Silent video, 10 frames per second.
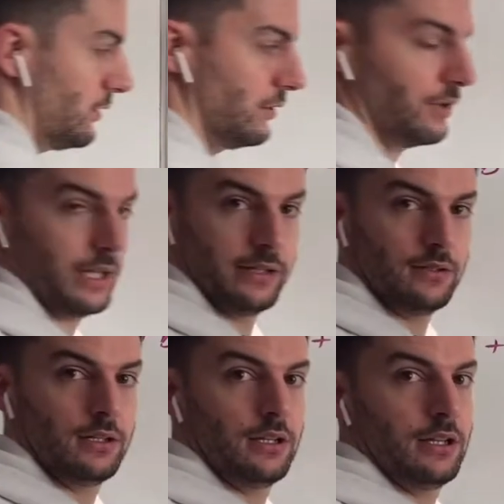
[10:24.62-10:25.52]
Okay?
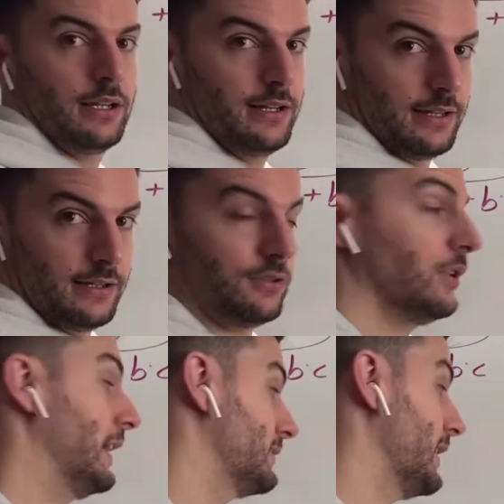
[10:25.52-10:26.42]
So
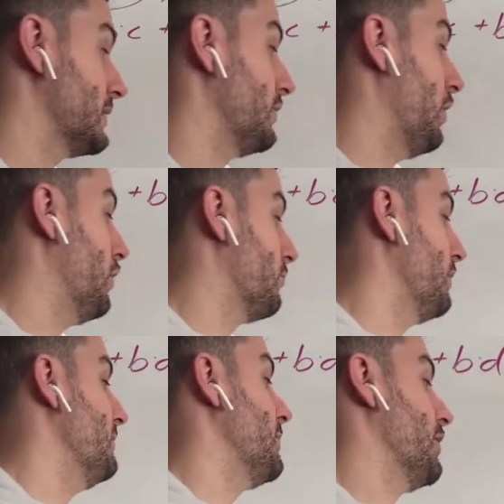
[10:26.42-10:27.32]
that's actually
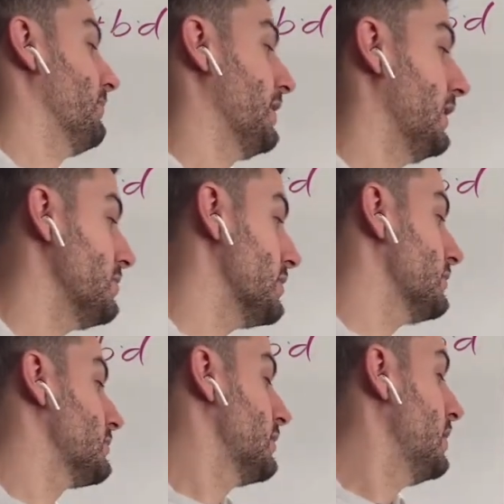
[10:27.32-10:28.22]
3
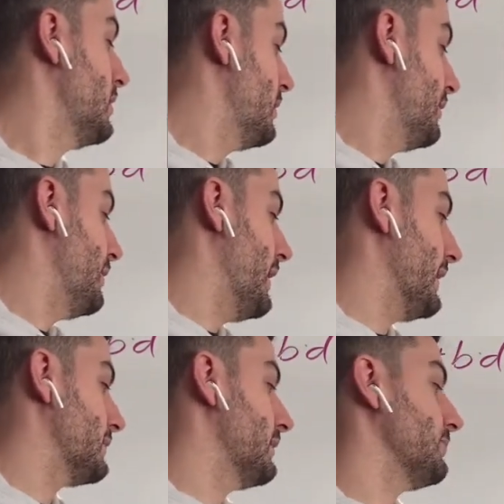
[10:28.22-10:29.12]
multiplications. The
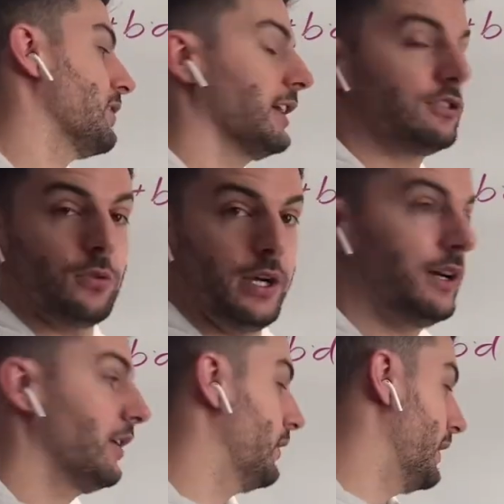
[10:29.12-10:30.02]
x times the x
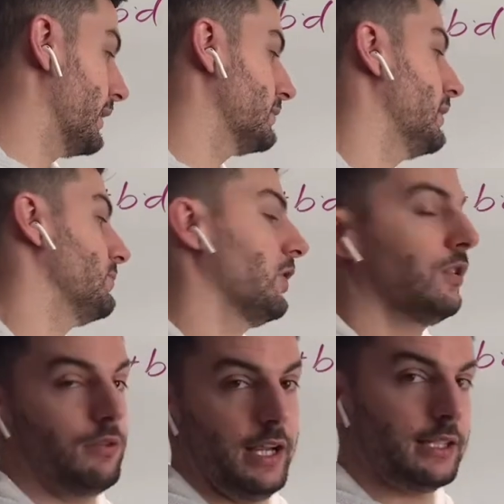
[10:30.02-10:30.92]
squared, the x times the
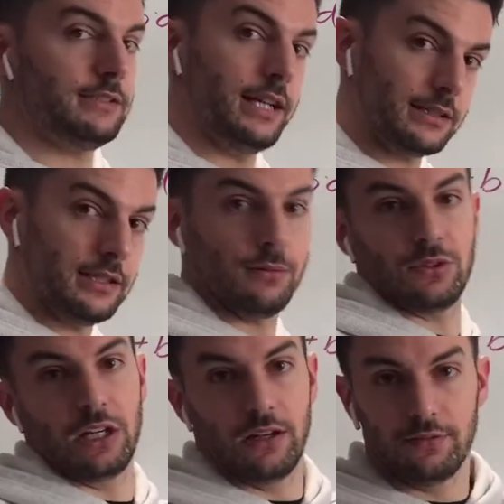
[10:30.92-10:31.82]
3x, x times
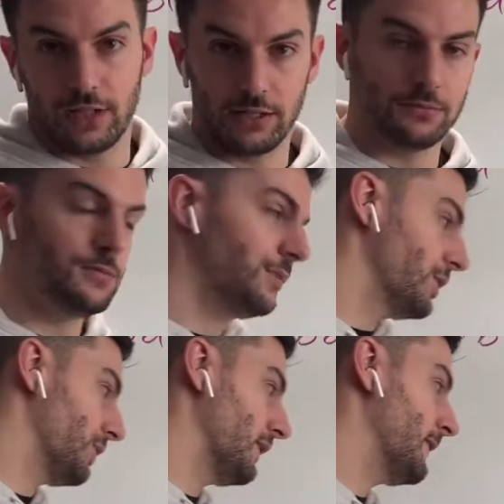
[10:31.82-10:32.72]
negative 10.
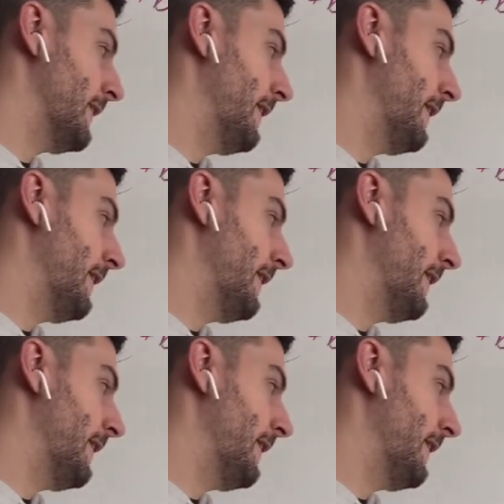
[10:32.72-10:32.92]
Okay?